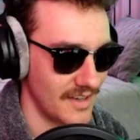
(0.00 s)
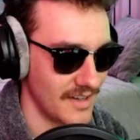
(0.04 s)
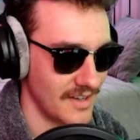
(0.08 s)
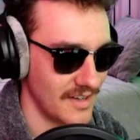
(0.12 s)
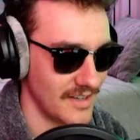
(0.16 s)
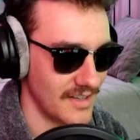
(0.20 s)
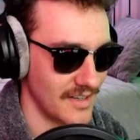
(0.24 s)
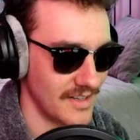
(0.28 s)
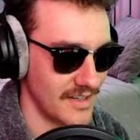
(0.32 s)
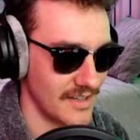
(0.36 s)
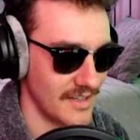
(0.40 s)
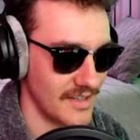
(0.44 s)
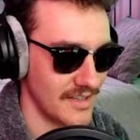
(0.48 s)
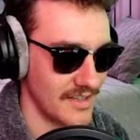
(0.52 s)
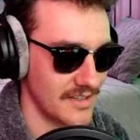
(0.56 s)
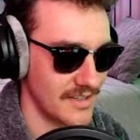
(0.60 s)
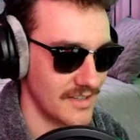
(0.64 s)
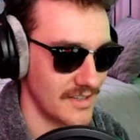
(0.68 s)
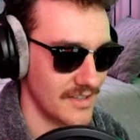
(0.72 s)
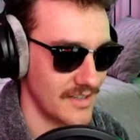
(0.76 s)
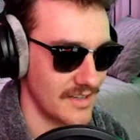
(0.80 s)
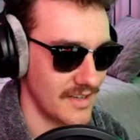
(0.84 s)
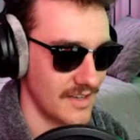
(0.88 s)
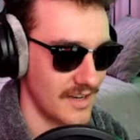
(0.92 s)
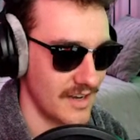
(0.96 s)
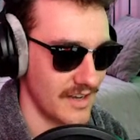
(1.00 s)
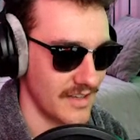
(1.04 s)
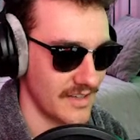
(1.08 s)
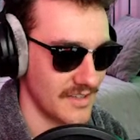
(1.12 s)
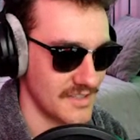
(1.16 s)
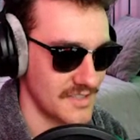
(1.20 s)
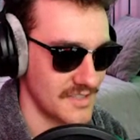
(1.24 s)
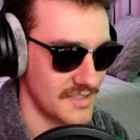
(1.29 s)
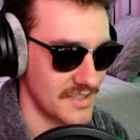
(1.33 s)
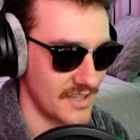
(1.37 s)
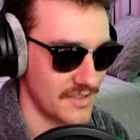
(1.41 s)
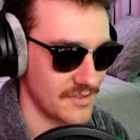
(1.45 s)
And I
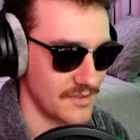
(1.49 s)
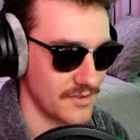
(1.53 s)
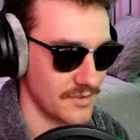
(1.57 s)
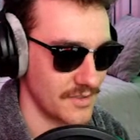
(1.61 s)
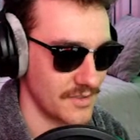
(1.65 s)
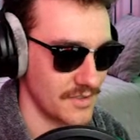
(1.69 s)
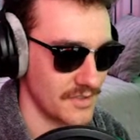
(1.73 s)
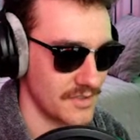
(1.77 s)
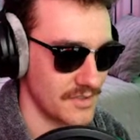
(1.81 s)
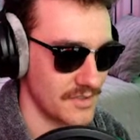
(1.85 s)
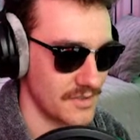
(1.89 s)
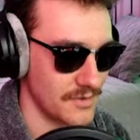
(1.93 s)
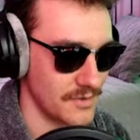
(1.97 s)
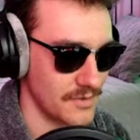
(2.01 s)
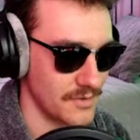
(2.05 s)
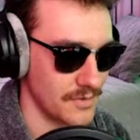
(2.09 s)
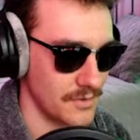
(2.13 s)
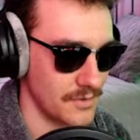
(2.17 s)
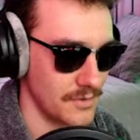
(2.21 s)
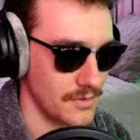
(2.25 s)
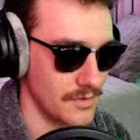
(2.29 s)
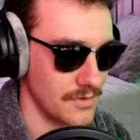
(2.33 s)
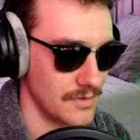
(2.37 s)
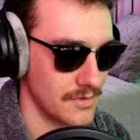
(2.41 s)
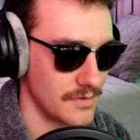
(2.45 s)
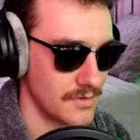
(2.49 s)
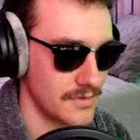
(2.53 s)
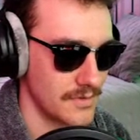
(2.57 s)
guess that turned into...